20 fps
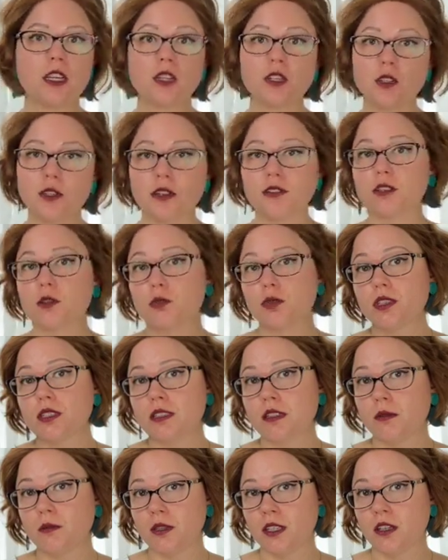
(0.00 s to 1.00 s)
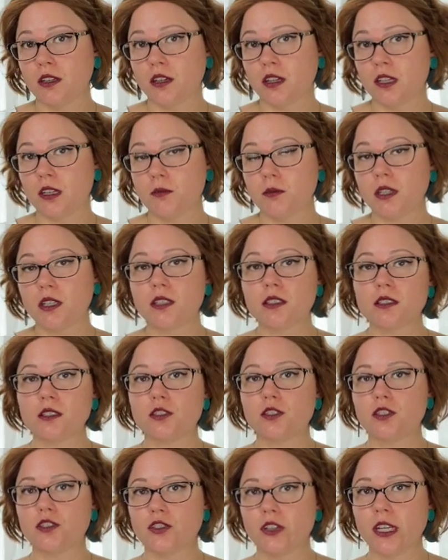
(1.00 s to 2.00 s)
You have to put something on it because
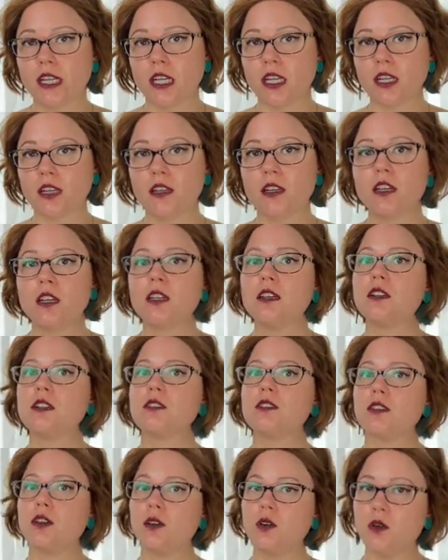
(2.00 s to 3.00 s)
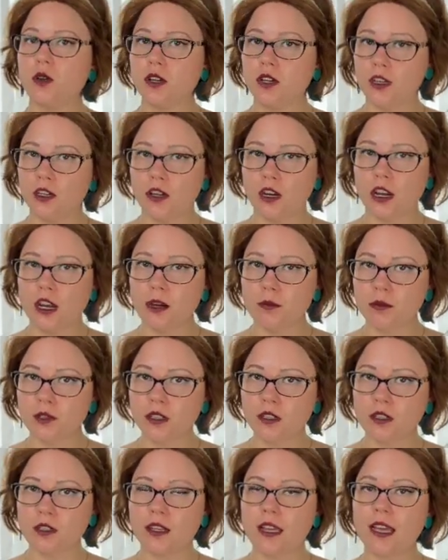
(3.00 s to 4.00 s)
it's draining. So a good
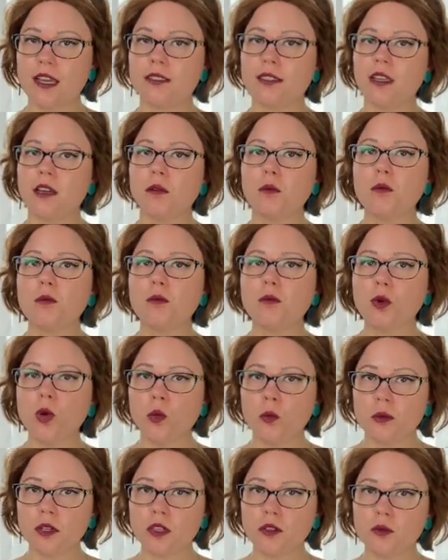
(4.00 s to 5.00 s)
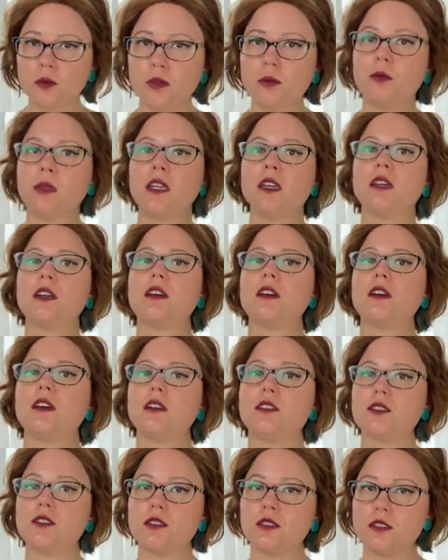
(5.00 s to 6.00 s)
option at that moment would be
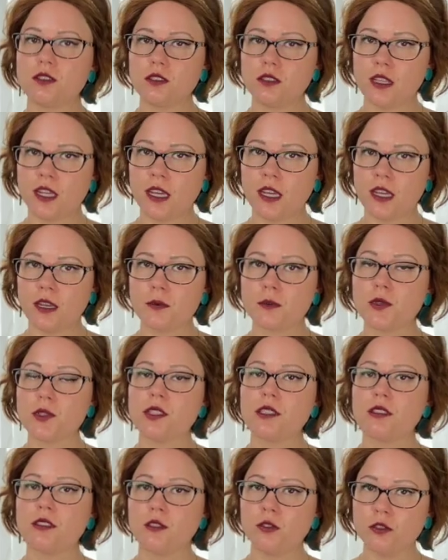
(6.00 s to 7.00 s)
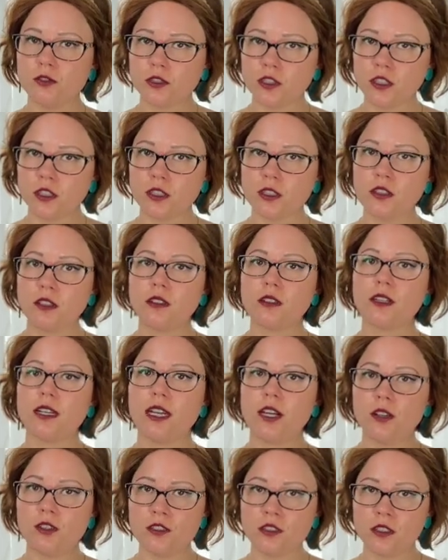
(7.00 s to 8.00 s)
a, a um, silver
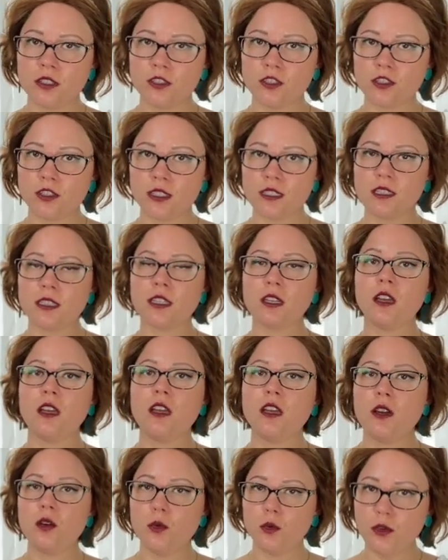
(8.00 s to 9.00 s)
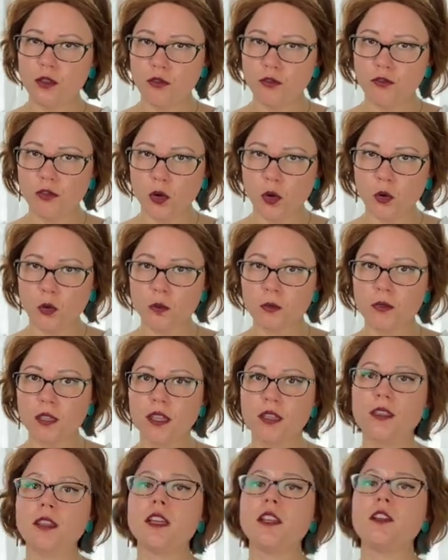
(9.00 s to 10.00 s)
alginate dressing with foam
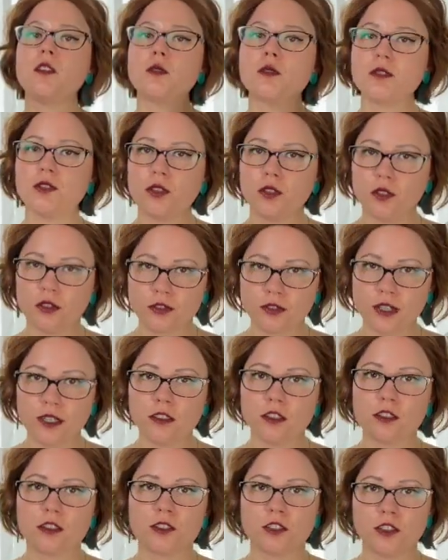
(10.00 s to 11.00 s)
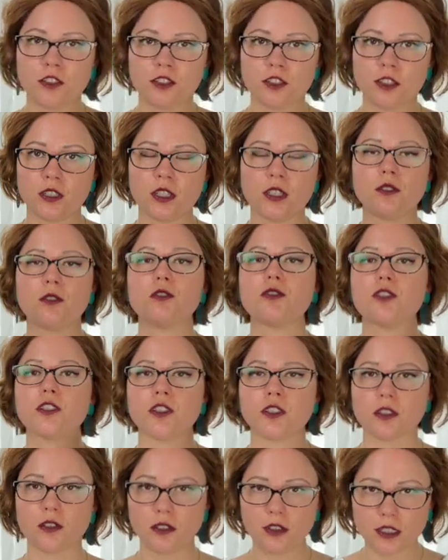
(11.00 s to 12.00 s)
and then you would notify the surgeon
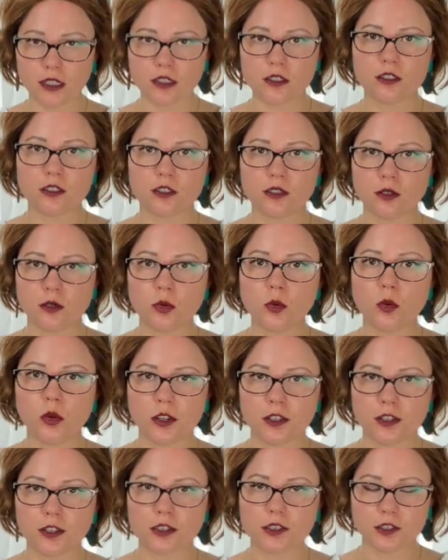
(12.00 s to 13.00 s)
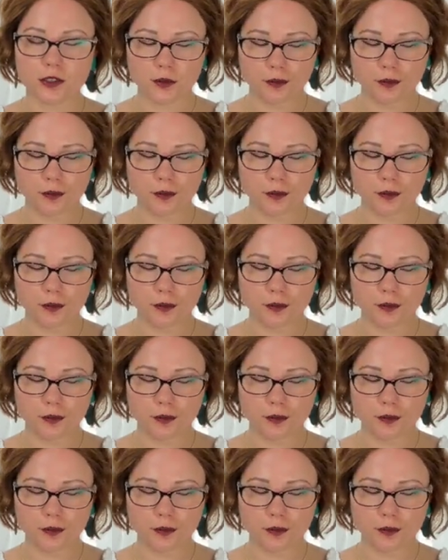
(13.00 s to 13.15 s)
for additional orders.